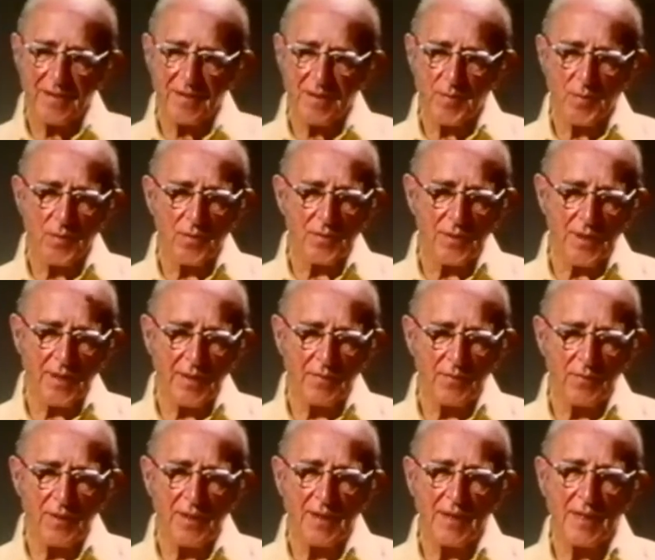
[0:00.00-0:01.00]
Suppose I
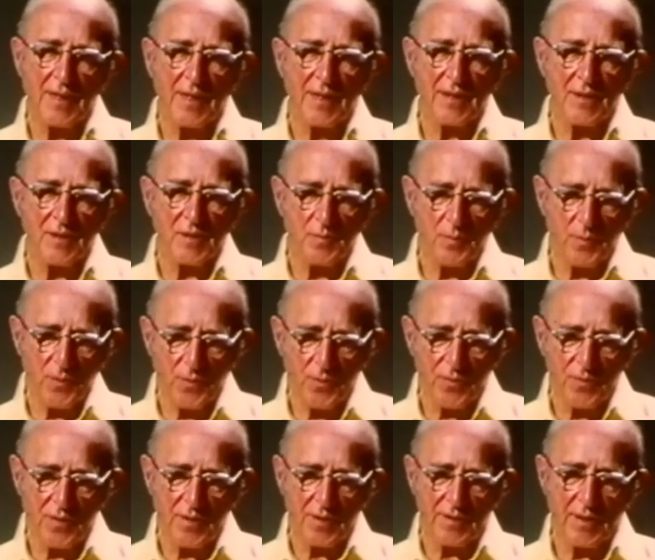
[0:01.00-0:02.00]
really
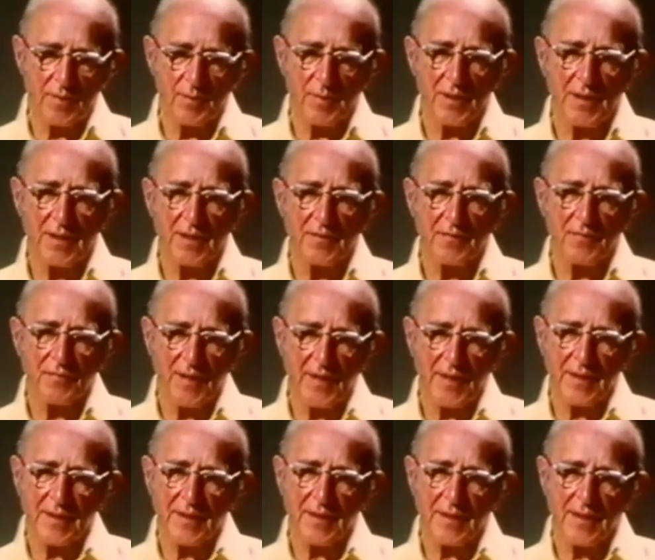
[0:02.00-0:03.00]
expose to somebody the
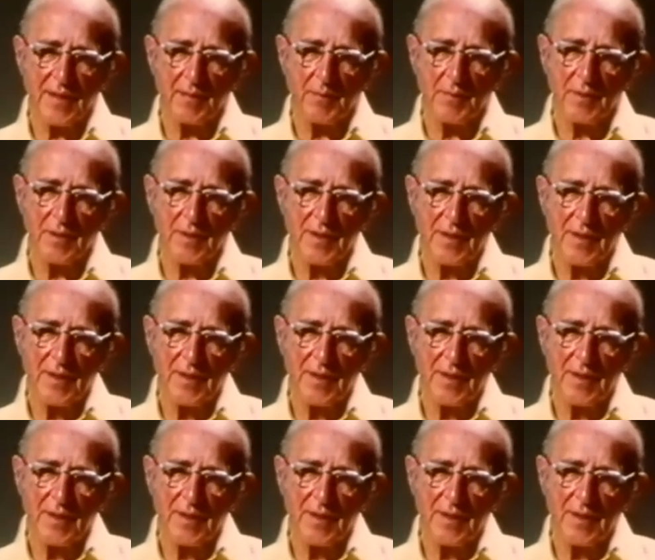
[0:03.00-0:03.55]
fact that I'm